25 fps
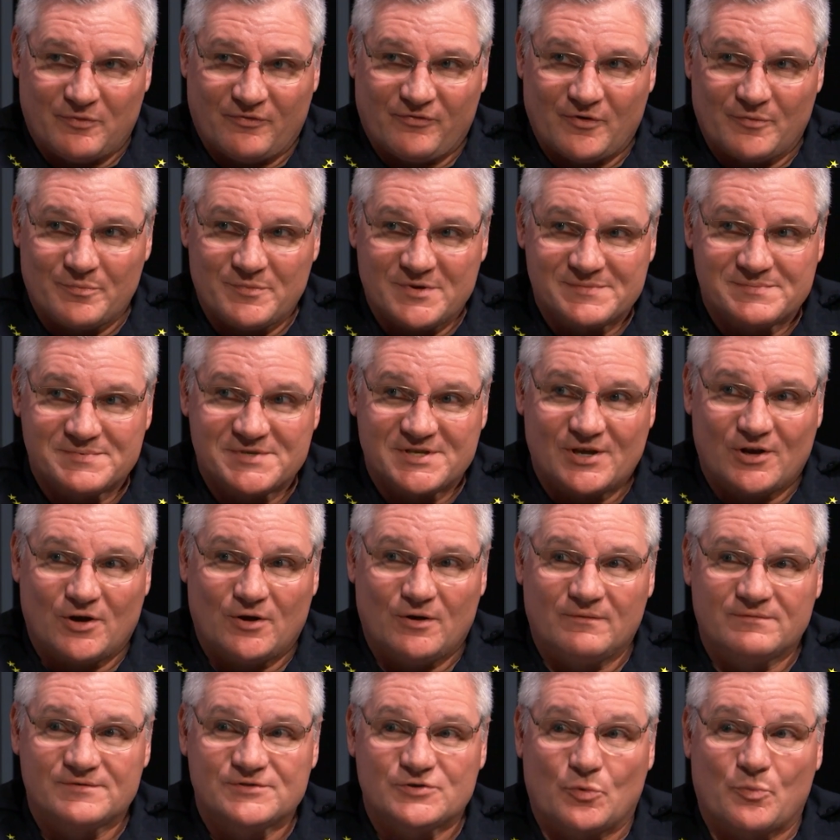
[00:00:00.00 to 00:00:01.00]
from
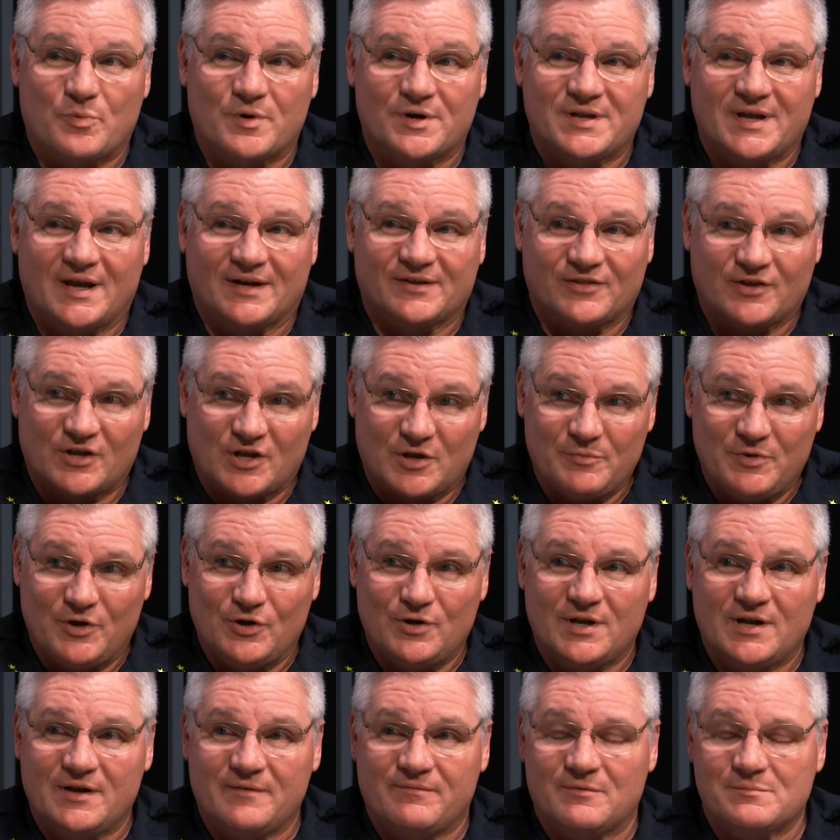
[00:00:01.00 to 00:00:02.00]
themselves or protect the
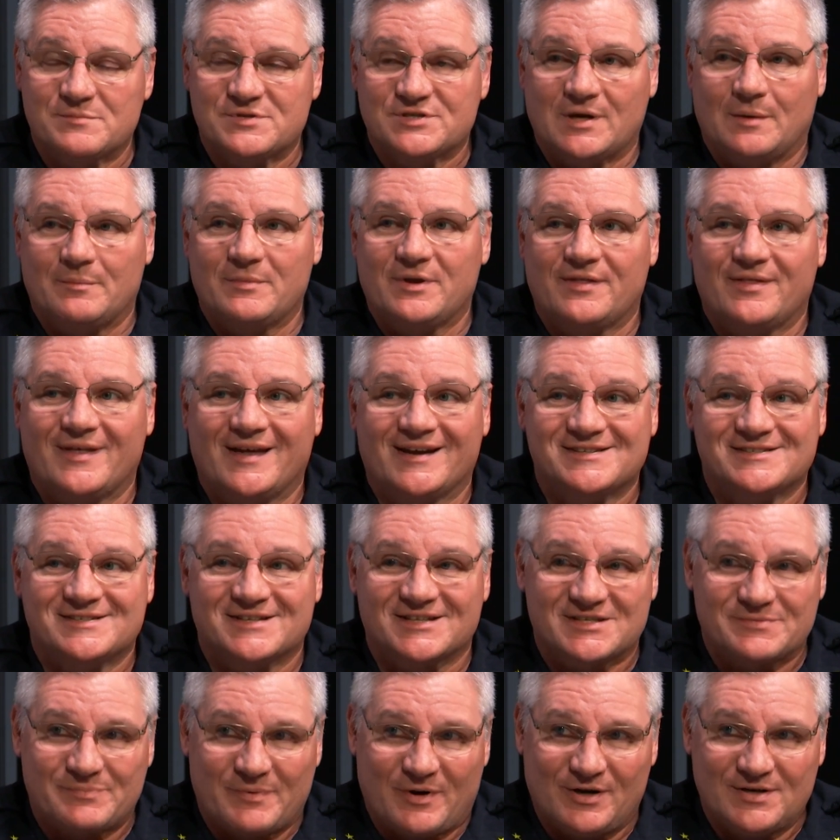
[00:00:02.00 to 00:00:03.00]
community from somebody that is
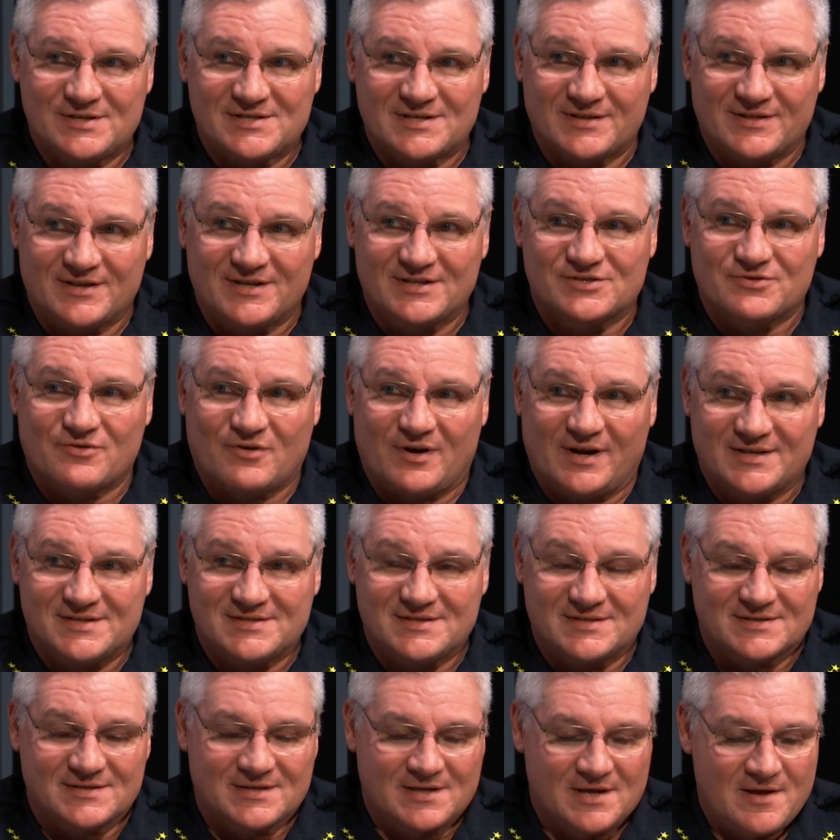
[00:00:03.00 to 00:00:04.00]
experiencing these
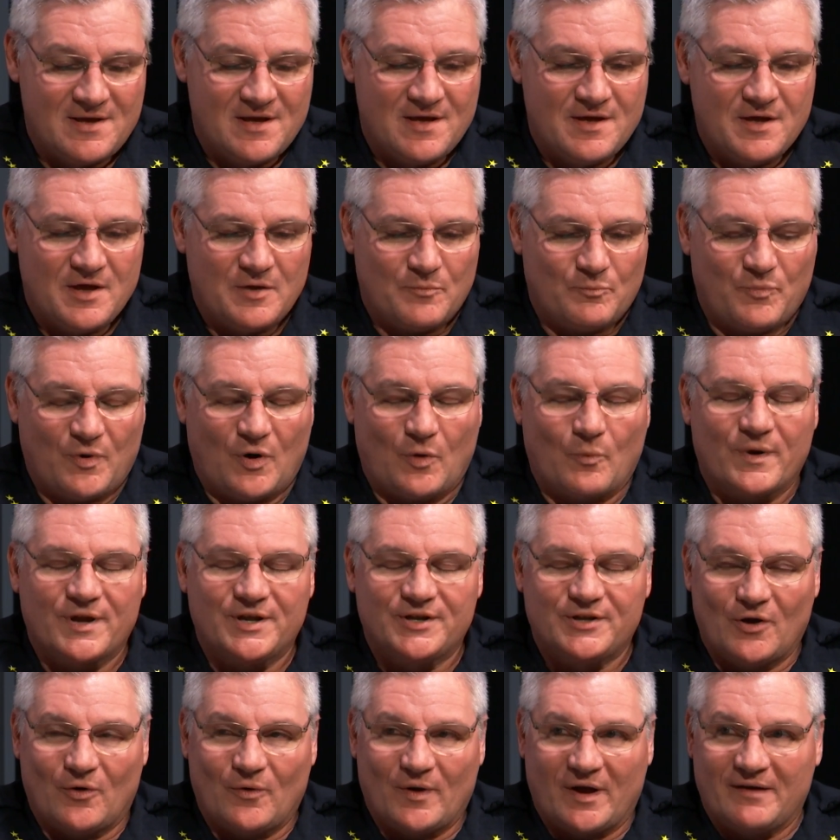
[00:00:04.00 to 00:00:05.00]
crises, but we
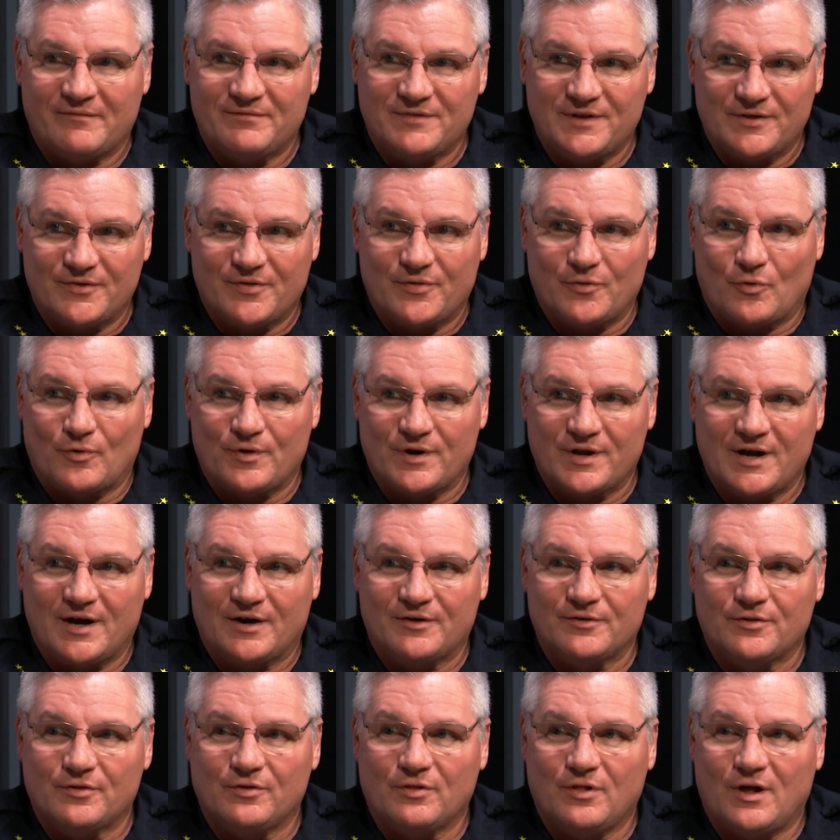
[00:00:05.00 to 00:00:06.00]
don't have the authority
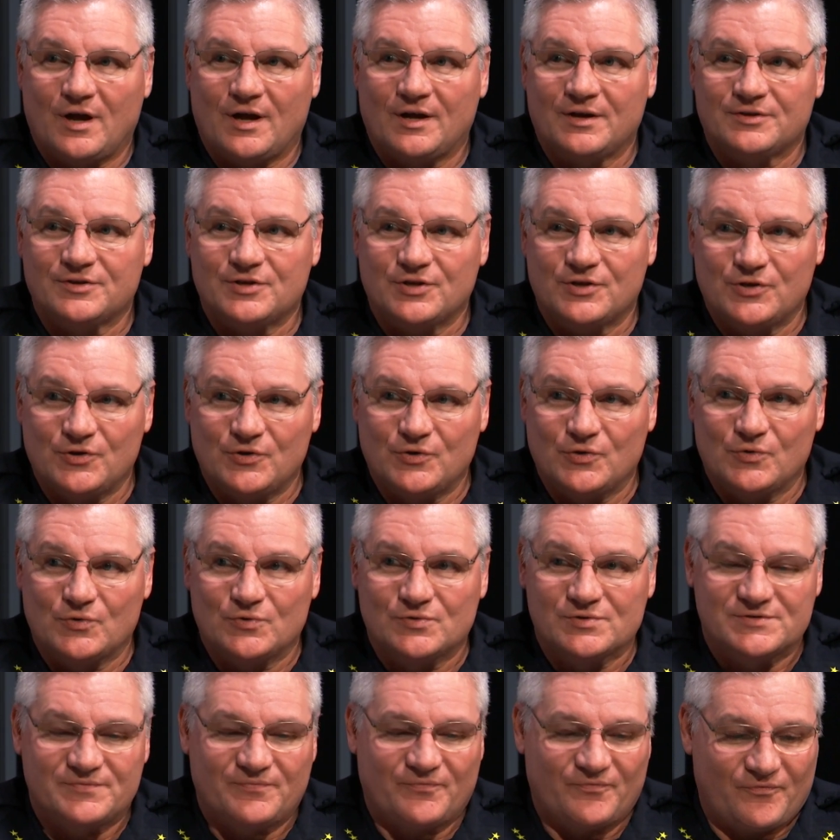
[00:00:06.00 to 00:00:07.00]
under the law to
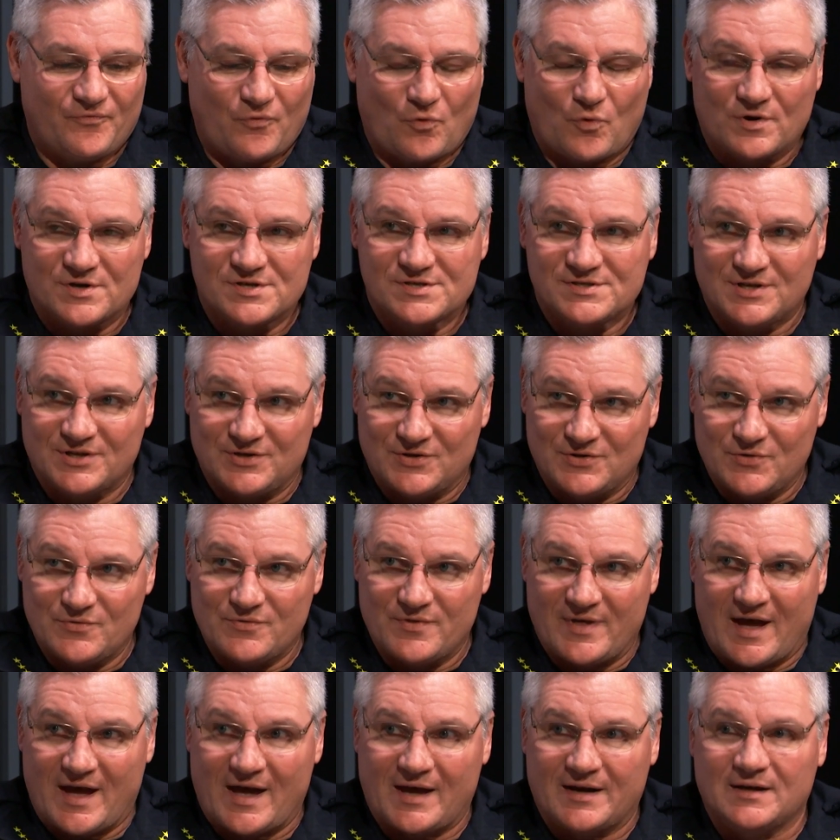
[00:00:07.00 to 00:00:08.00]
use force to do
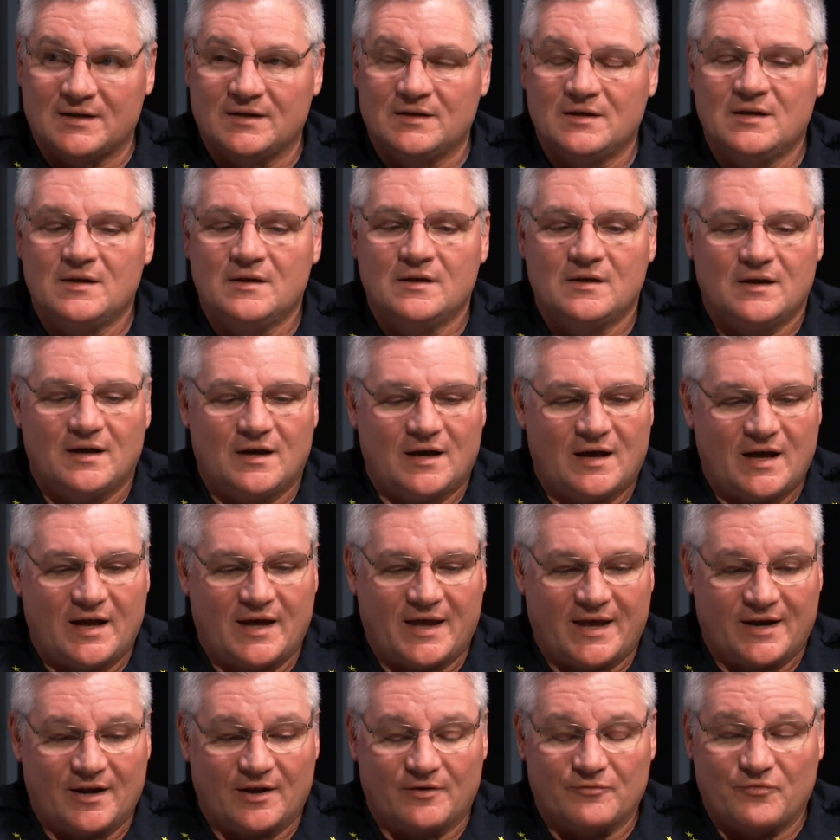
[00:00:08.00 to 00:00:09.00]
that.
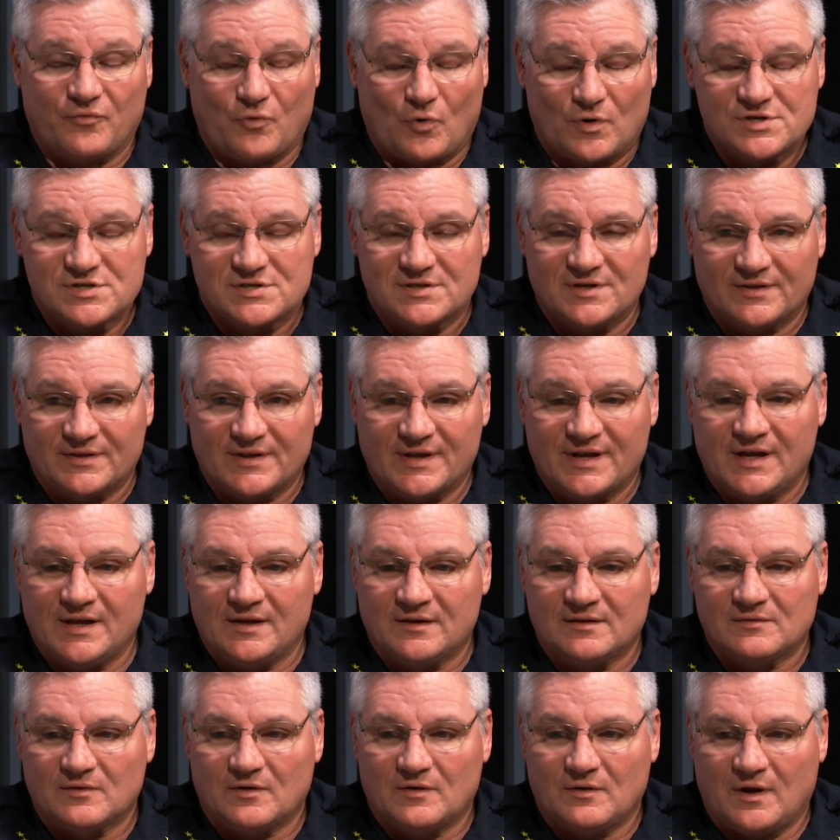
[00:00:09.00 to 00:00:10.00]
And
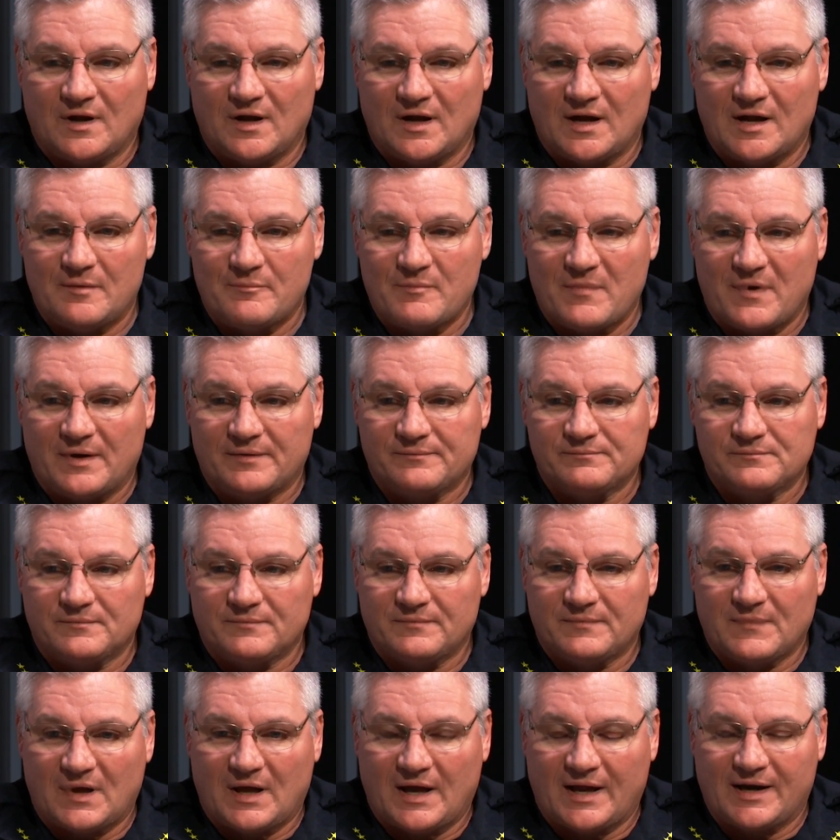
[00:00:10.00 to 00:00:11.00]
unfortunately,
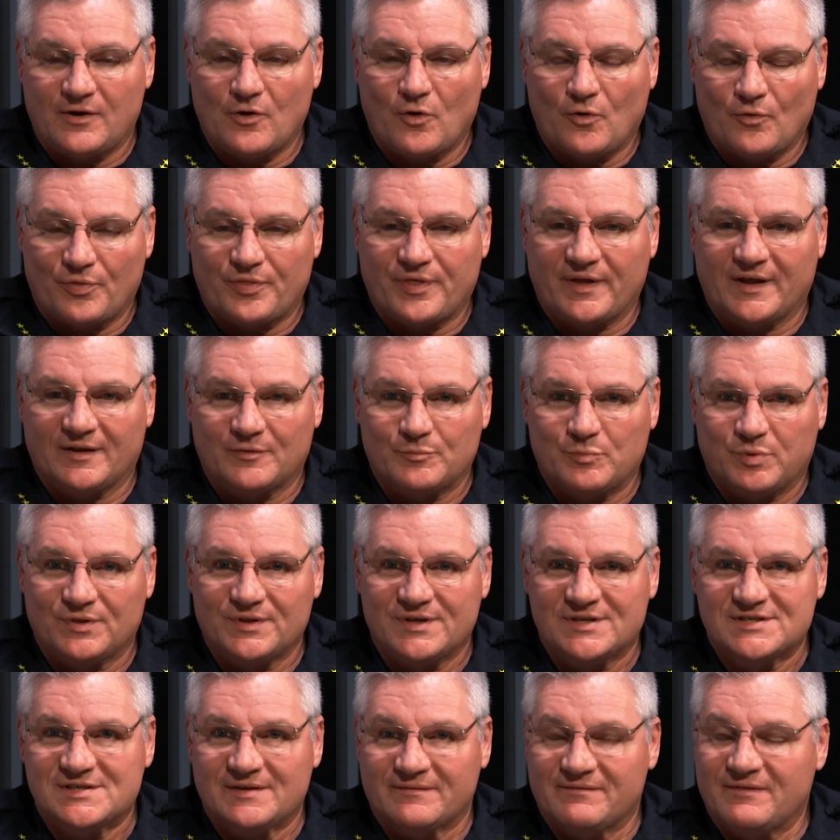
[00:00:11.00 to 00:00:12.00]
I don't think
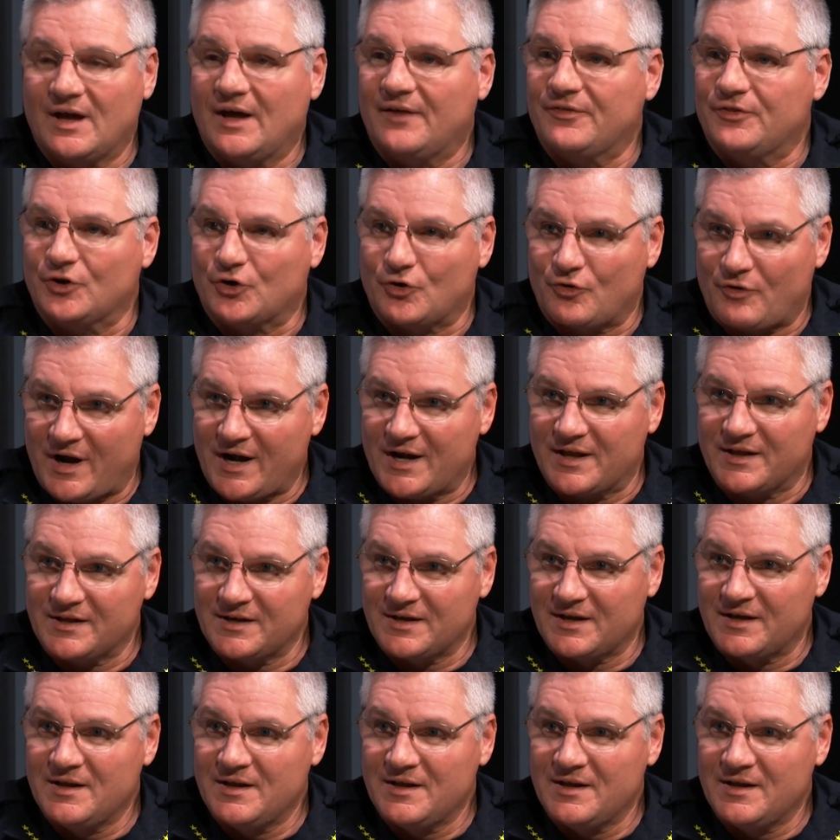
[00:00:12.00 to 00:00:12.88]
police have gotten the credit